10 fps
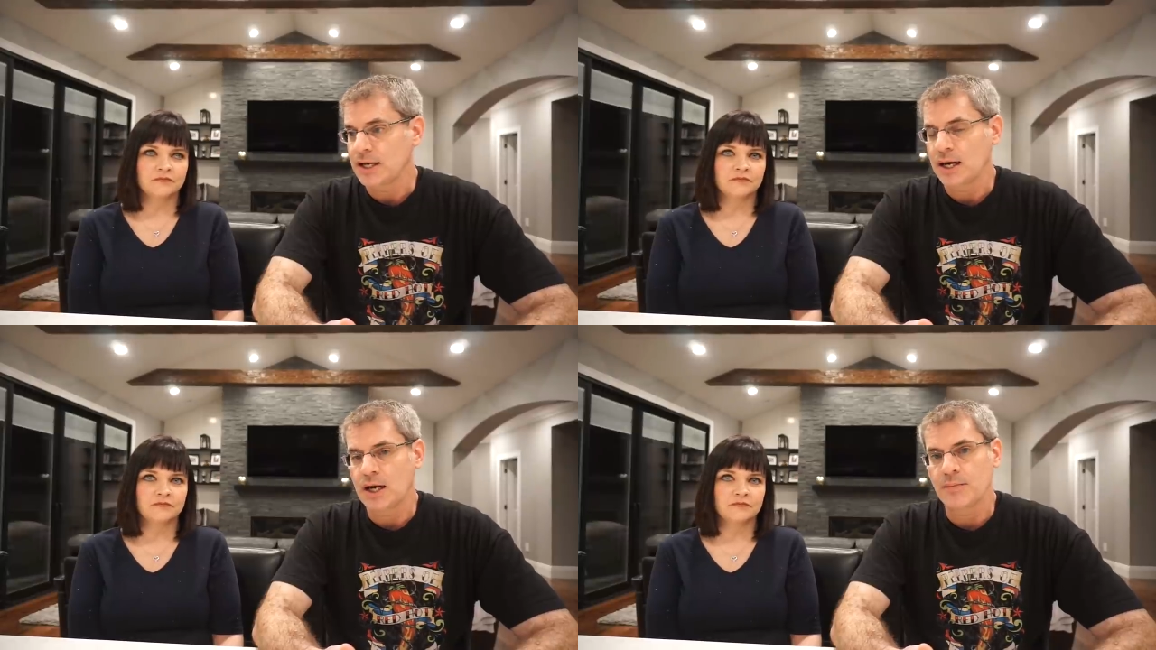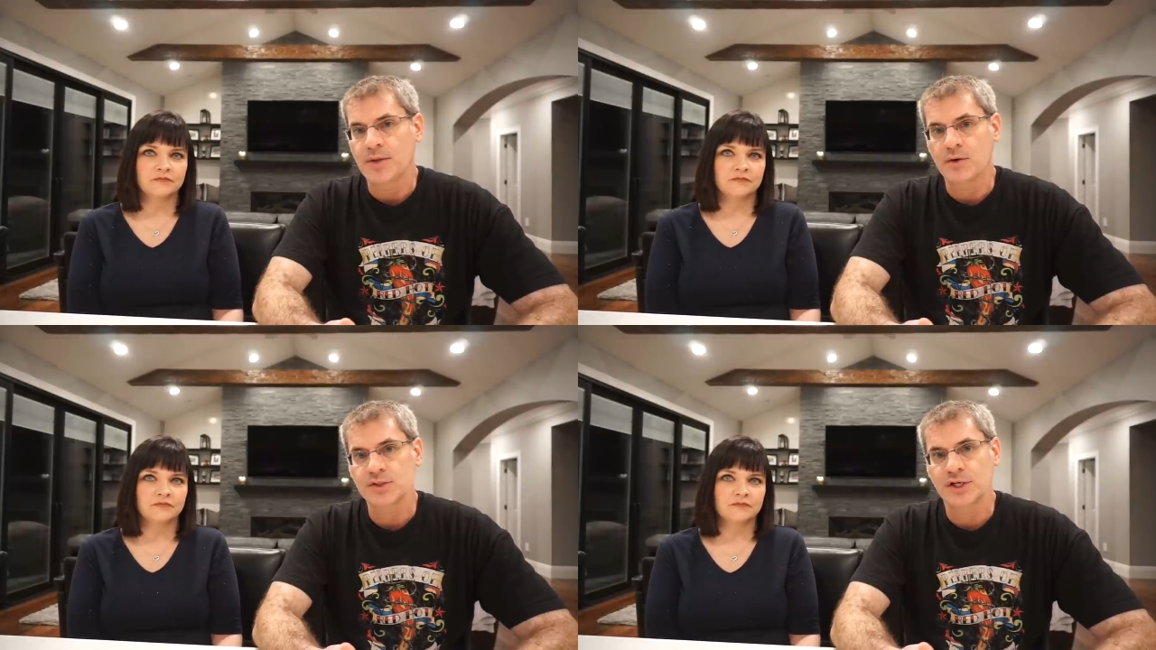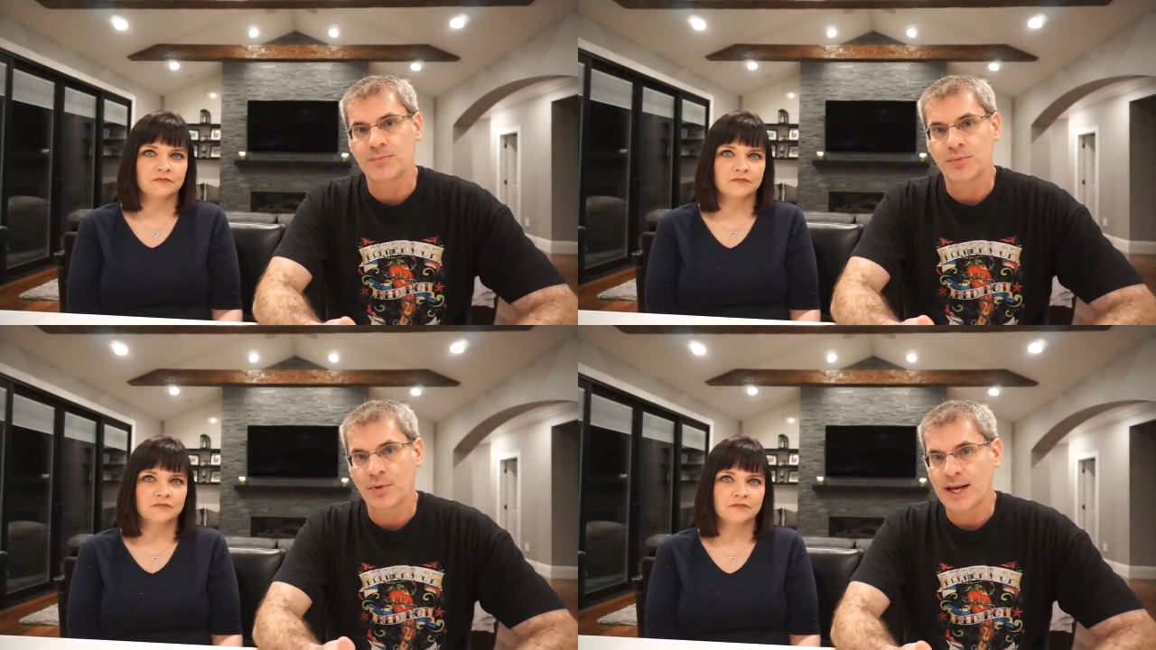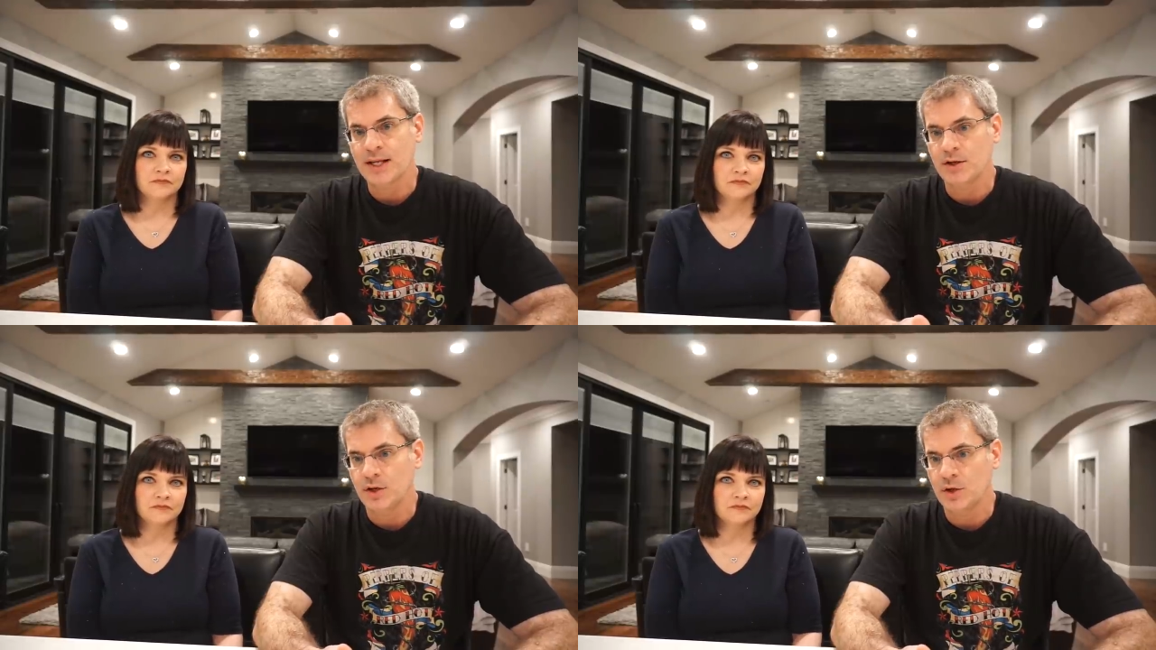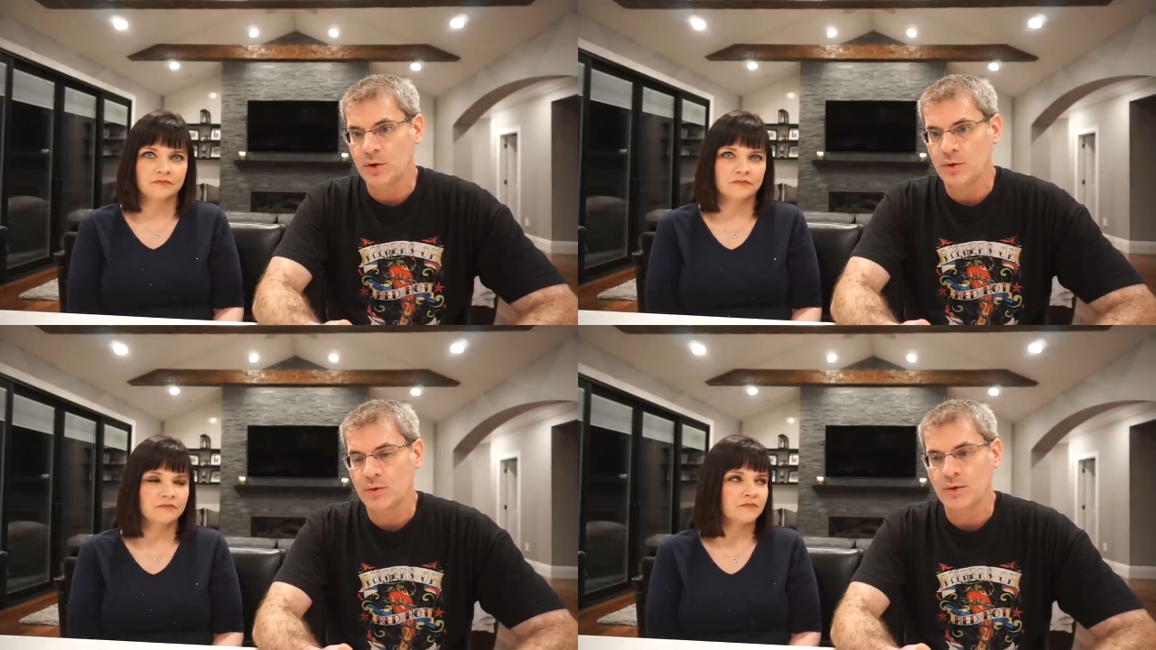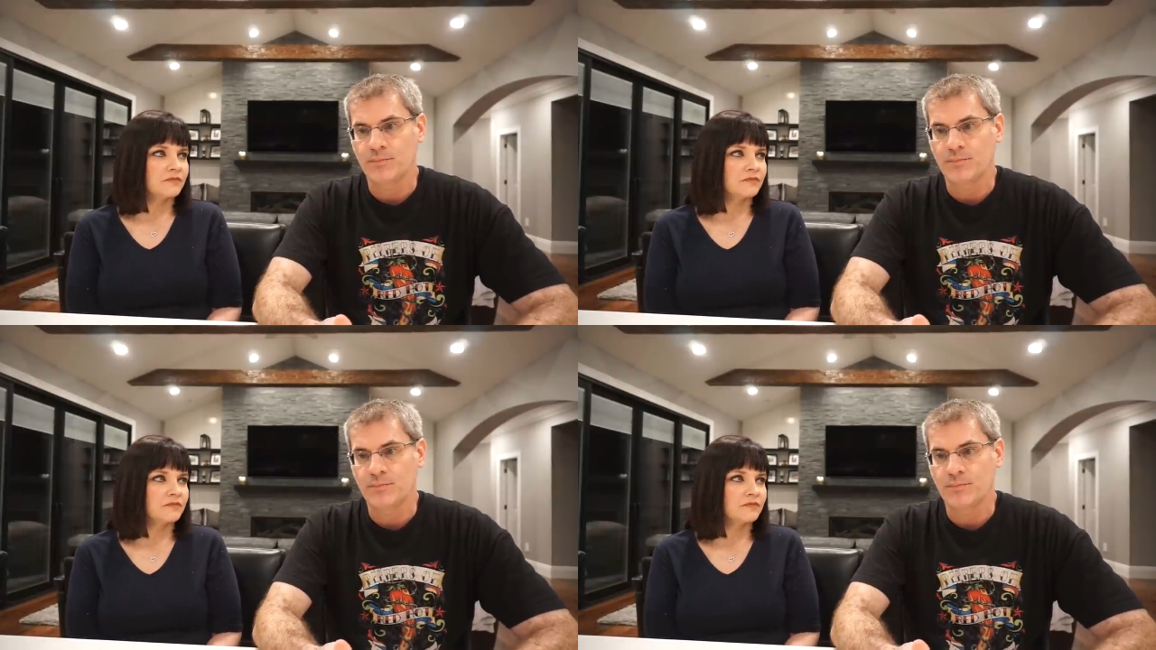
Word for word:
Speaker 1: Um, there was a brand new